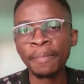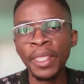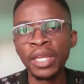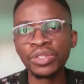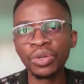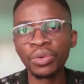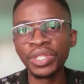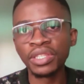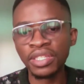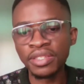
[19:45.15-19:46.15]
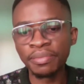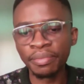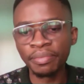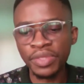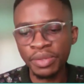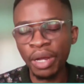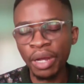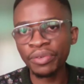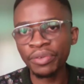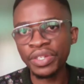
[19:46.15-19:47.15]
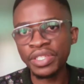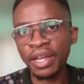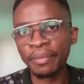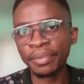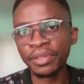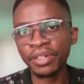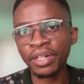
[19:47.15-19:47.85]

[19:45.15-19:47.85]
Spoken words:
So in Zimbabwe, for example,